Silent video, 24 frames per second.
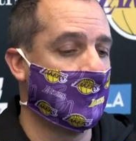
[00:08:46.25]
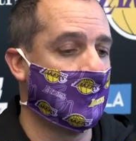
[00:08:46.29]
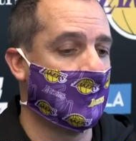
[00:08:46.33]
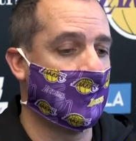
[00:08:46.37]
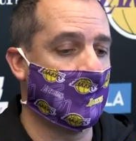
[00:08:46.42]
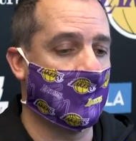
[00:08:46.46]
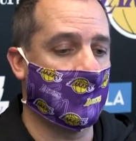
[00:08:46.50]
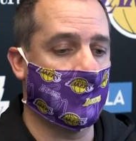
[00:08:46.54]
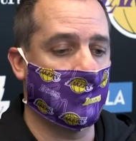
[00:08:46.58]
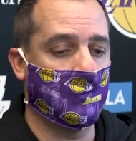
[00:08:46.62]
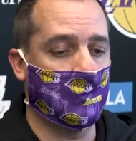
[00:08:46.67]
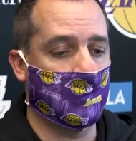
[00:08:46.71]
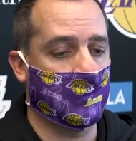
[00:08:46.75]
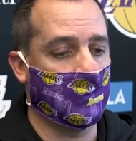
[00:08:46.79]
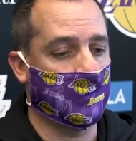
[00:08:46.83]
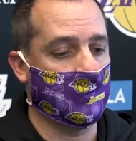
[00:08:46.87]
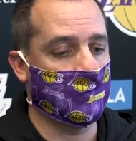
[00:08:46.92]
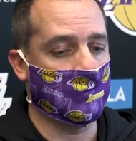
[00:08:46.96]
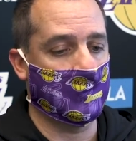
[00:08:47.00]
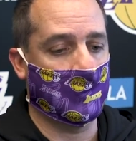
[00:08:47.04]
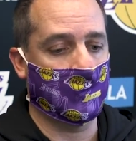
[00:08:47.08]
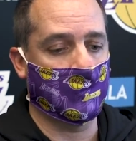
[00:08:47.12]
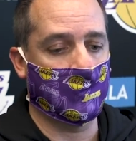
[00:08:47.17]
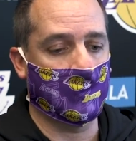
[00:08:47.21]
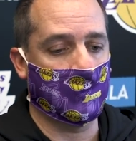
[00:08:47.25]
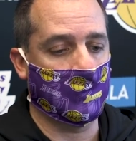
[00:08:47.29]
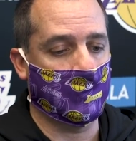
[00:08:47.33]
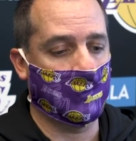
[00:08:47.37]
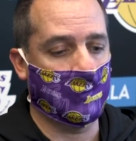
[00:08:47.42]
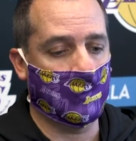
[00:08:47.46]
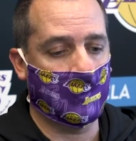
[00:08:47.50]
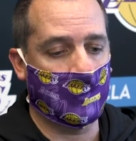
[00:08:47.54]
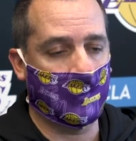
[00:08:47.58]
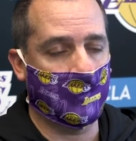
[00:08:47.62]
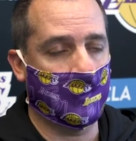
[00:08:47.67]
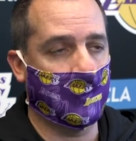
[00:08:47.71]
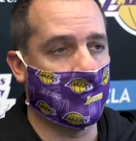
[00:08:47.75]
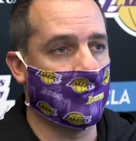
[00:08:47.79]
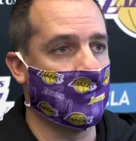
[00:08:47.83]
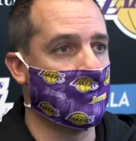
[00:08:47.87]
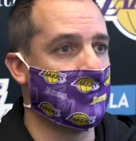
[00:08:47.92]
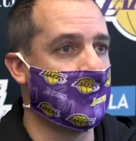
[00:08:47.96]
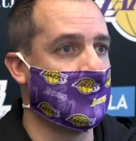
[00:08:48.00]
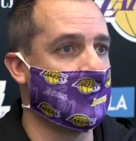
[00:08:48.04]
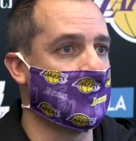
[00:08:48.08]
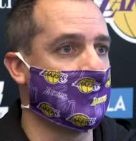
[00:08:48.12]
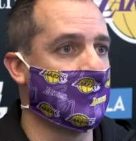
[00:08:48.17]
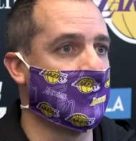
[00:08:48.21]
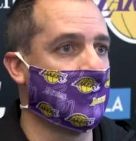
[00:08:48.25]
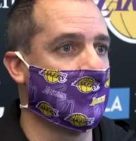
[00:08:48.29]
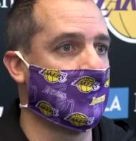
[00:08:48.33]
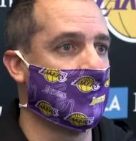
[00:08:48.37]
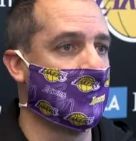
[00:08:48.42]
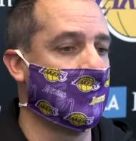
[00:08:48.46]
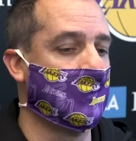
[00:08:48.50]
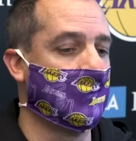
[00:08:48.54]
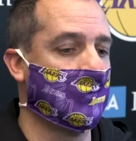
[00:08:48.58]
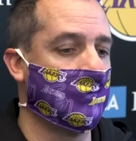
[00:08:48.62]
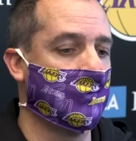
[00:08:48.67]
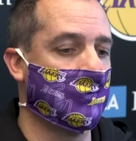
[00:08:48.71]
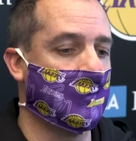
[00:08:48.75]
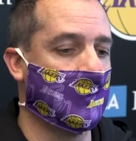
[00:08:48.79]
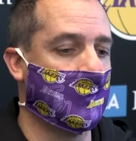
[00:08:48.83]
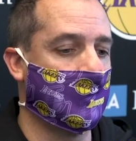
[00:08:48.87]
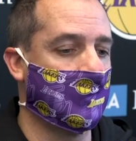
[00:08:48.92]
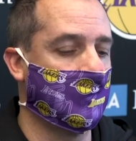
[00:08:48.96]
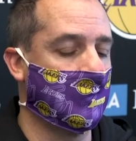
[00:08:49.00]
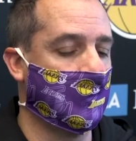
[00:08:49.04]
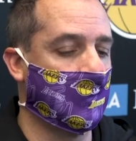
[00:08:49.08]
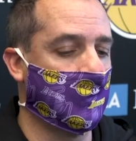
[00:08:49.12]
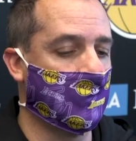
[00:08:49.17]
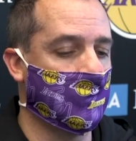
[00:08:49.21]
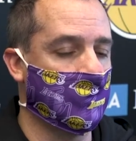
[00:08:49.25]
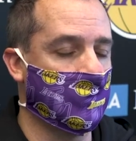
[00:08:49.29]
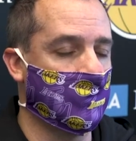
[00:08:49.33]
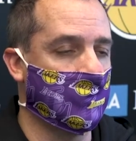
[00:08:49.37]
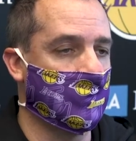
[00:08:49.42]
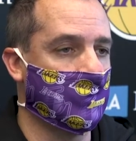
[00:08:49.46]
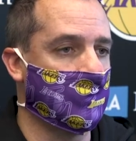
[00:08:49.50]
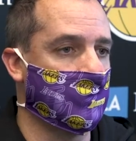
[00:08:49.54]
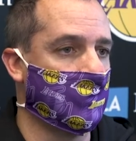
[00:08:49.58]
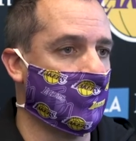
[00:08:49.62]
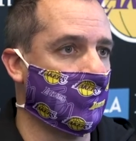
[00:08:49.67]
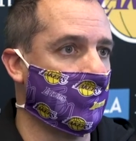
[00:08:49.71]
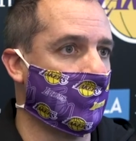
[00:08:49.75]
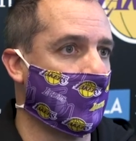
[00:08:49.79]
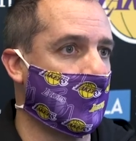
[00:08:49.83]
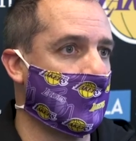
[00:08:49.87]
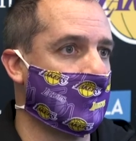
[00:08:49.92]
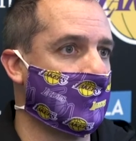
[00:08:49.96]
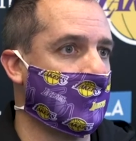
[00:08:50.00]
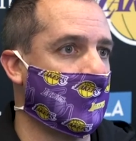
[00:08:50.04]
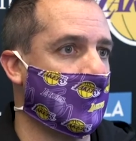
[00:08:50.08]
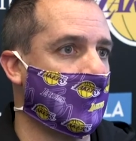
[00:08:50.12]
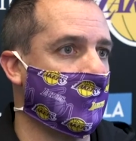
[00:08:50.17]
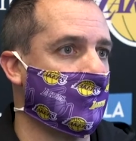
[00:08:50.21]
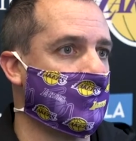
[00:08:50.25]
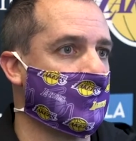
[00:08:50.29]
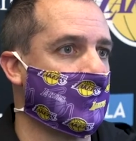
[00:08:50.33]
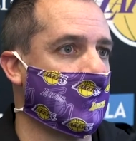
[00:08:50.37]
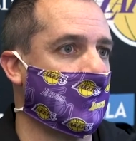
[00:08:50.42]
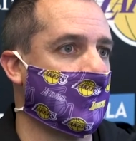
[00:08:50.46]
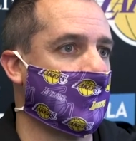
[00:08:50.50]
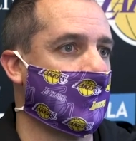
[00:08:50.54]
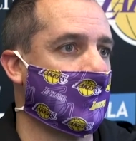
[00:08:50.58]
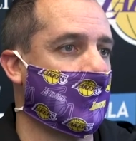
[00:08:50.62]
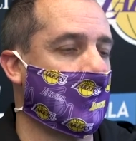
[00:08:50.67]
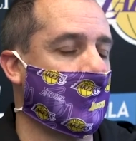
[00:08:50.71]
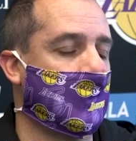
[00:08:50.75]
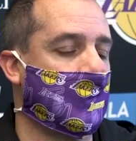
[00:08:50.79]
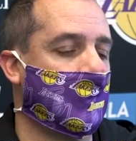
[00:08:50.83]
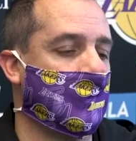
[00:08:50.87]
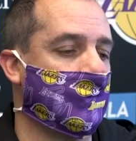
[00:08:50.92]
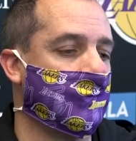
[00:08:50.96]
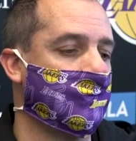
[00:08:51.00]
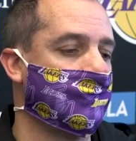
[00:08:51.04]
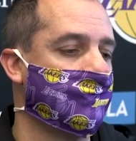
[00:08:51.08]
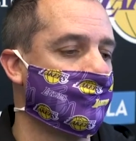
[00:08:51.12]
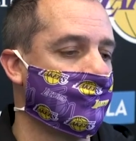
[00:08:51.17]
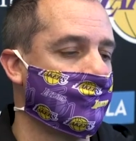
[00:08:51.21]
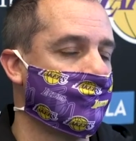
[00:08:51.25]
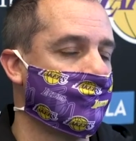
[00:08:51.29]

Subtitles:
because they were every bit as good, but, you know, just two great teams slugging it out.